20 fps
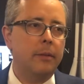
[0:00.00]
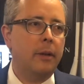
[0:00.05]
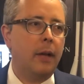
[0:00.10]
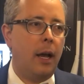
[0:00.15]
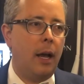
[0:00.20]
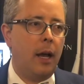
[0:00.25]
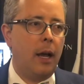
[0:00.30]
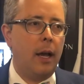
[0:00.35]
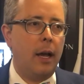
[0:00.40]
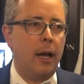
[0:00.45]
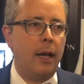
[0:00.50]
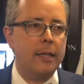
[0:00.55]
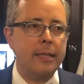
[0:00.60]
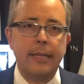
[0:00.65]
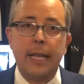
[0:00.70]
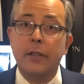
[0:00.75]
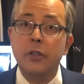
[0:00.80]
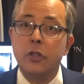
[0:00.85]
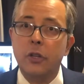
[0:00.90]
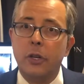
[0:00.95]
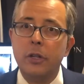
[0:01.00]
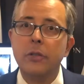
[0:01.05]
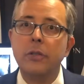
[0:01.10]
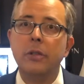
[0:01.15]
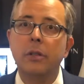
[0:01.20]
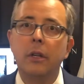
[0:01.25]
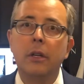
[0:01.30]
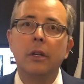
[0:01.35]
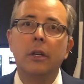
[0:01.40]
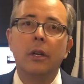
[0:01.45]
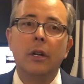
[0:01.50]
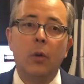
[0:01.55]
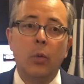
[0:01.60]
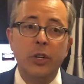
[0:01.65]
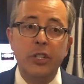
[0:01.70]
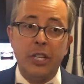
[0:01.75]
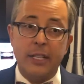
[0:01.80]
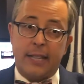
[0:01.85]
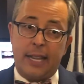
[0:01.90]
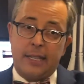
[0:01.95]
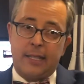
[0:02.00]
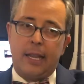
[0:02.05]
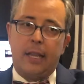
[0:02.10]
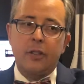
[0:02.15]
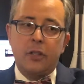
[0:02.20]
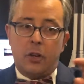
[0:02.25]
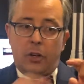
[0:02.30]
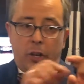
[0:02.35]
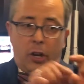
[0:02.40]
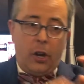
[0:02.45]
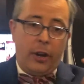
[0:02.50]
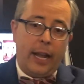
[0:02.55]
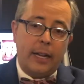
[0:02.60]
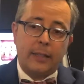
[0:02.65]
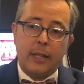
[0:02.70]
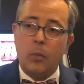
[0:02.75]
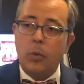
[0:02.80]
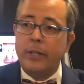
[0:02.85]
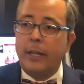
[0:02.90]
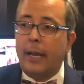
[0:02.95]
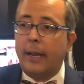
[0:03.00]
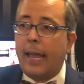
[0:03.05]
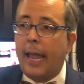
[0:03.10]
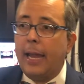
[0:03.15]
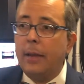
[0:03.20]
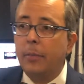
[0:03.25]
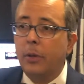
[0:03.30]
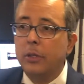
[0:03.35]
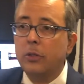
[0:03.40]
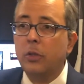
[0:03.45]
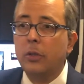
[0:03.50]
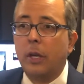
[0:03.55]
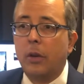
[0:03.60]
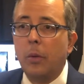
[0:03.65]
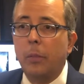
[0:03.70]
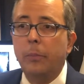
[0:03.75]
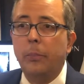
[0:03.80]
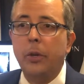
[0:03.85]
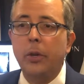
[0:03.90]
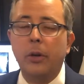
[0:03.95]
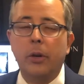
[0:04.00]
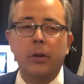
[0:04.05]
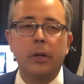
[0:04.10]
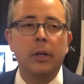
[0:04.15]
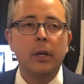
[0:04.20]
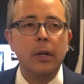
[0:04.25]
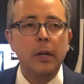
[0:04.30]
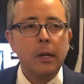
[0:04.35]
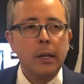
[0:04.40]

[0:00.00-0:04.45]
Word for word: uh, sensors, which is a sensor connected with a cable to the computer.